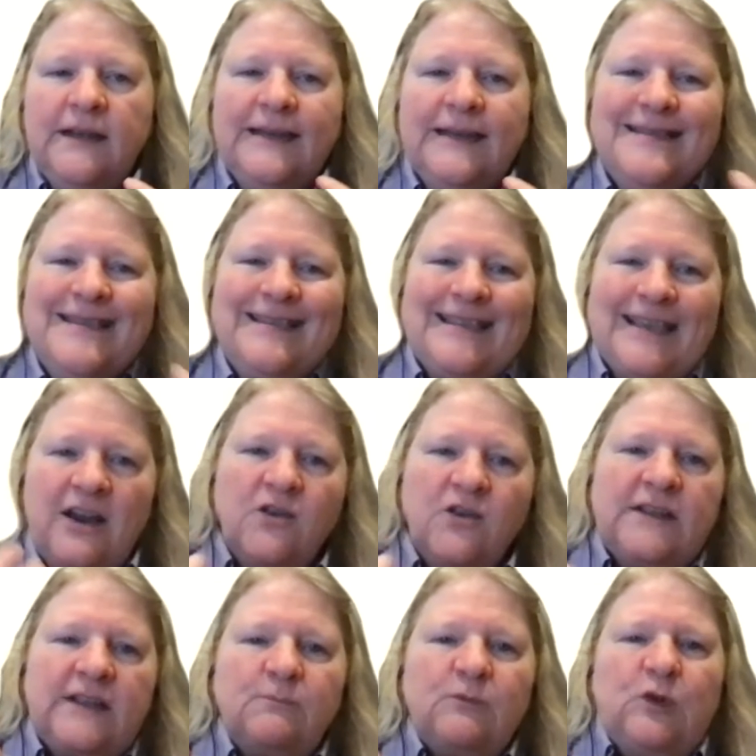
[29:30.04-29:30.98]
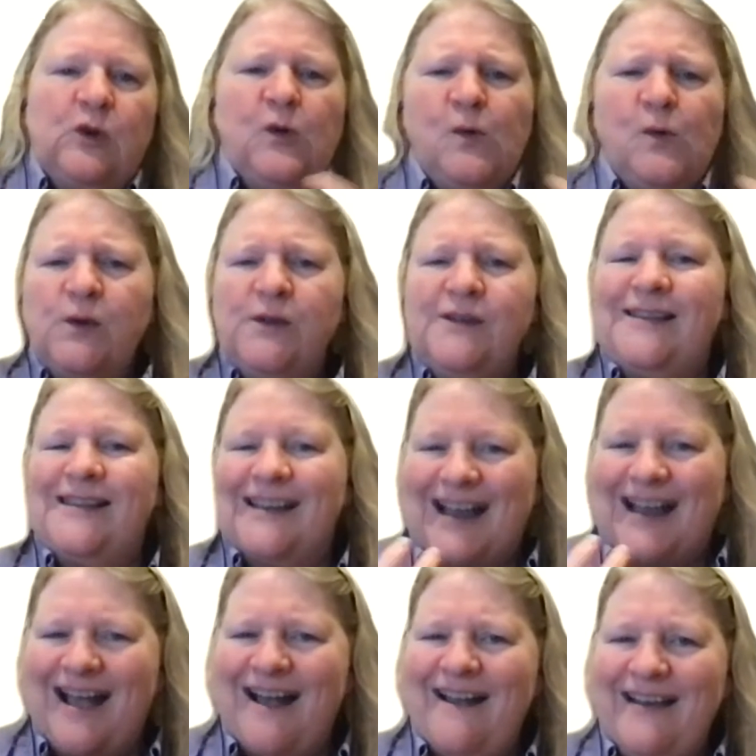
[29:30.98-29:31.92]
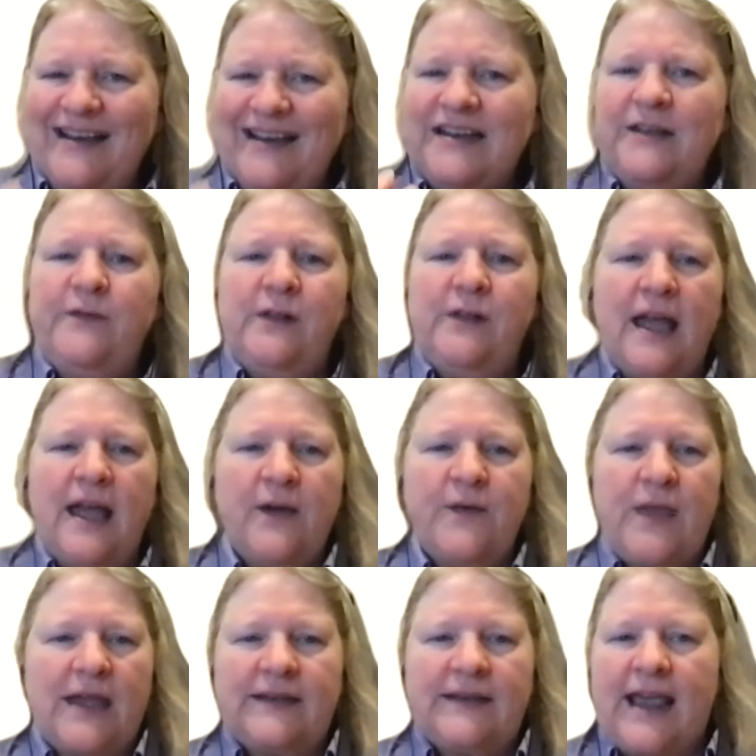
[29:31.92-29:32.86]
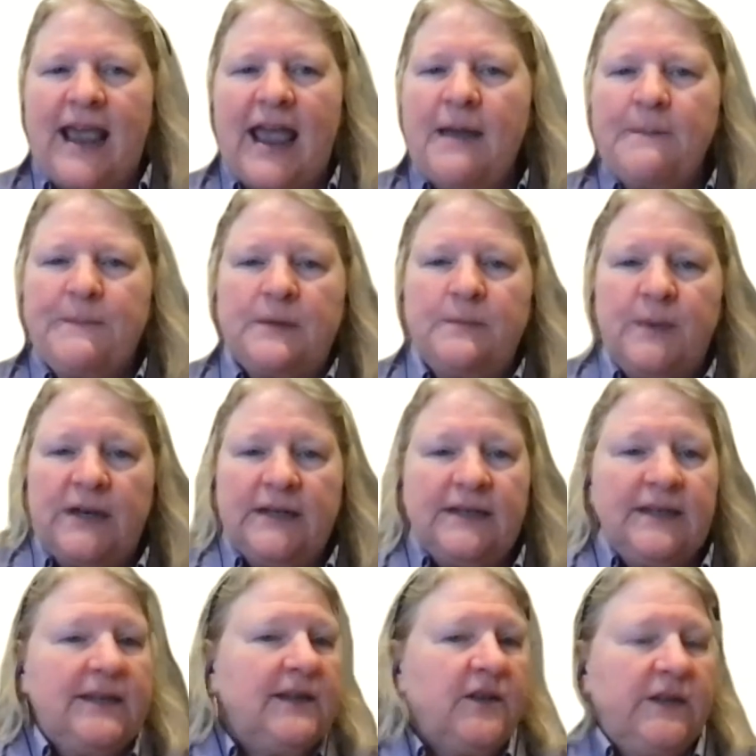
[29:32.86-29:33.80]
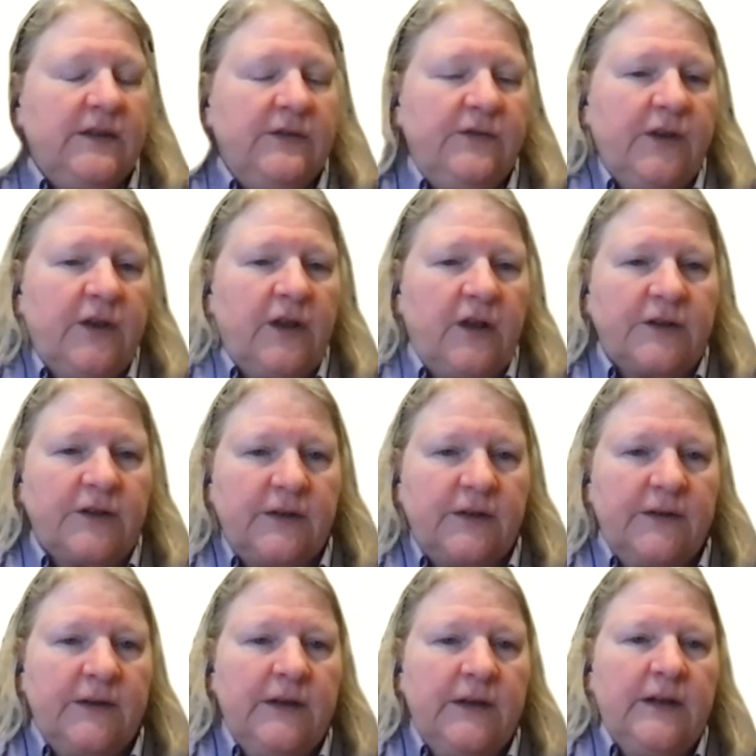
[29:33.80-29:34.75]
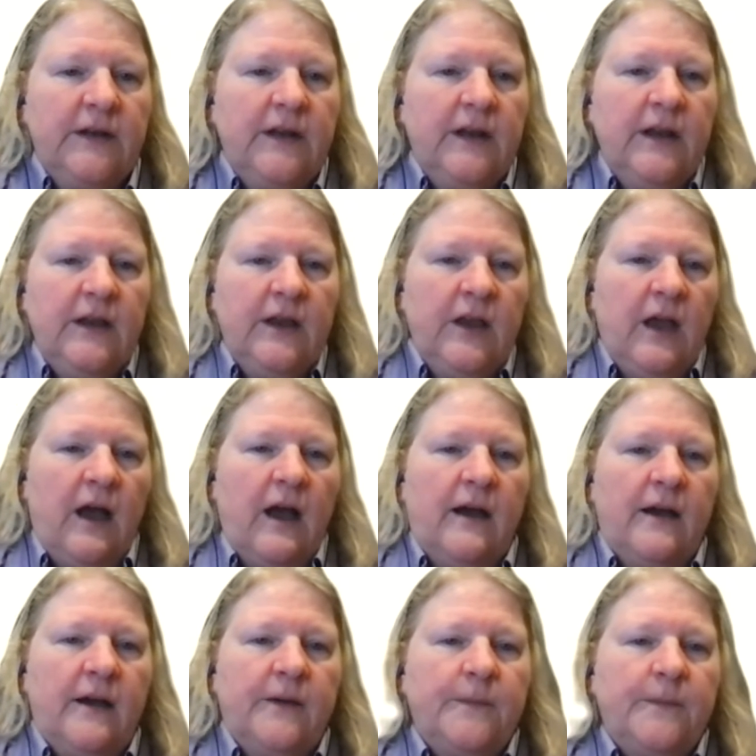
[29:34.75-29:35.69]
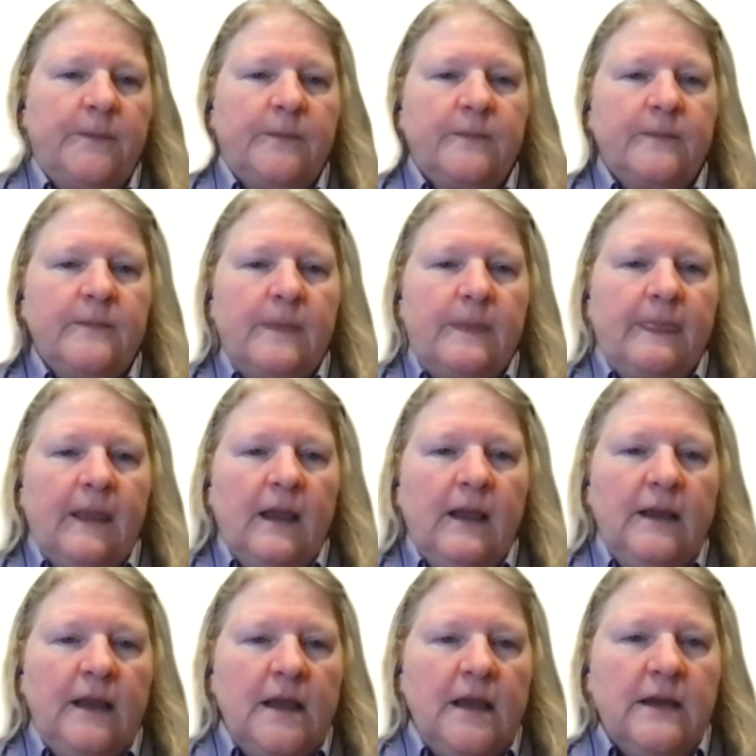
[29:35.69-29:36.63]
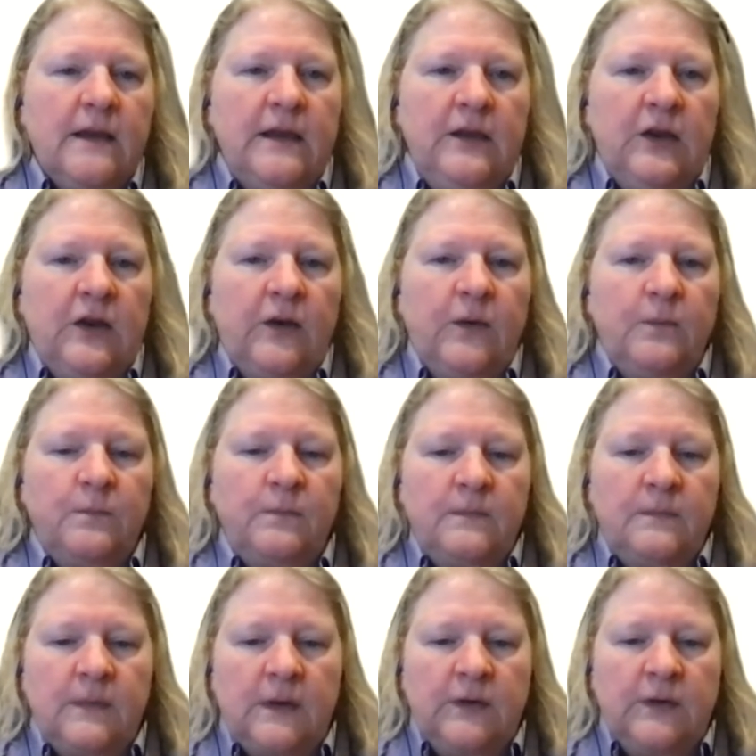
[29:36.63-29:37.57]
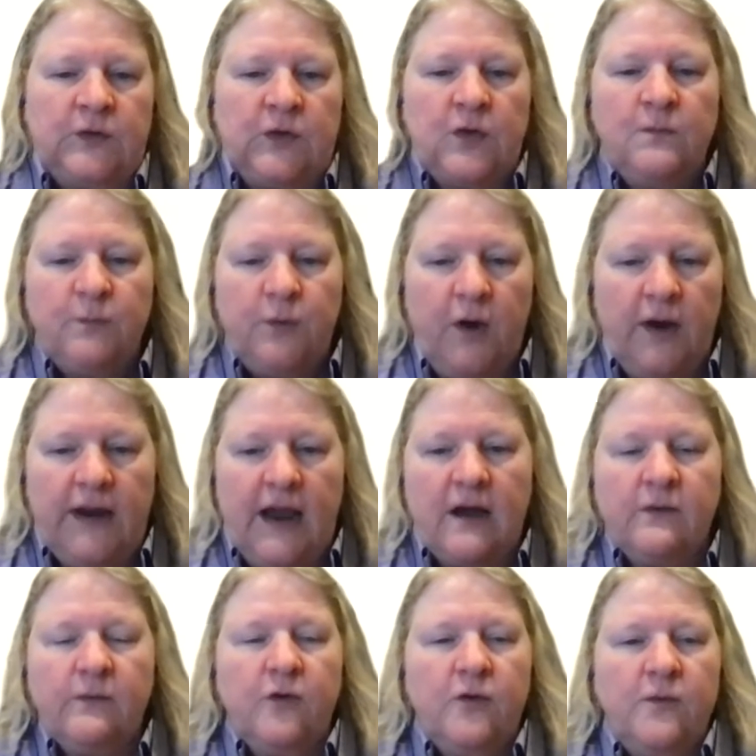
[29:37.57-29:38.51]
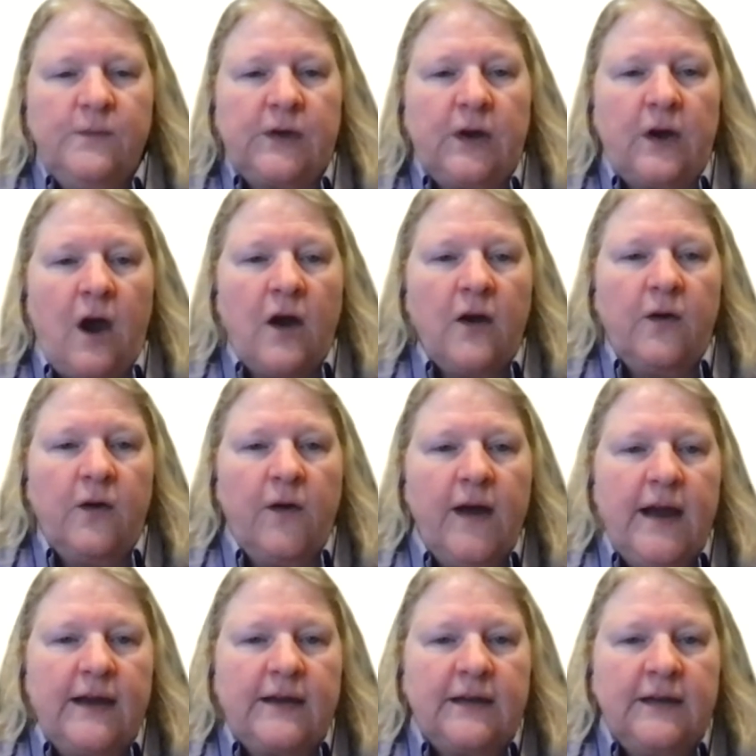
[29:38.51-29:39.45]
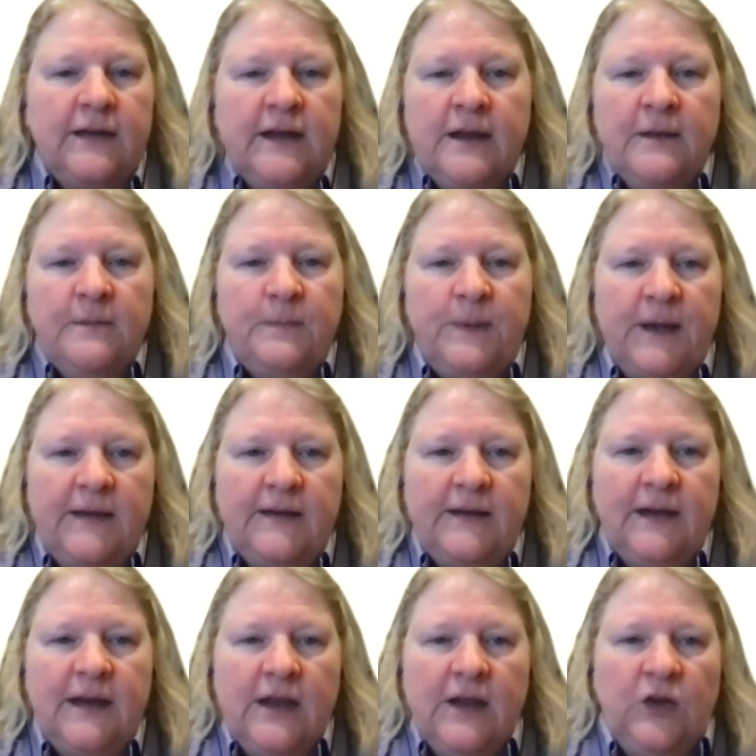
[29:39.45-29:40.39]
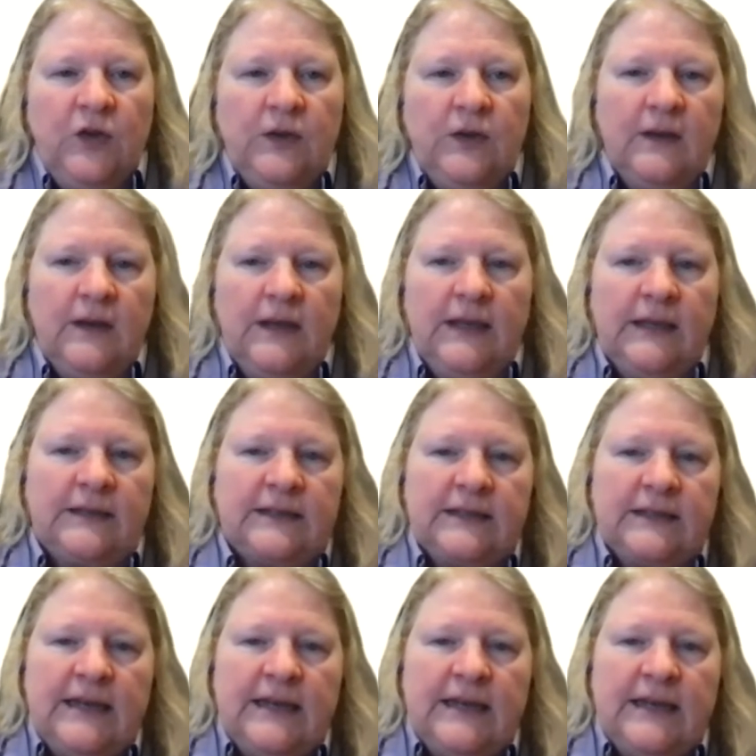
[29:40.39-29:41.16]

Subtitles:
that there are some tools that kind of allow that to happen, but it's still difficult. You know, Zoom breakout rooms are great, but it's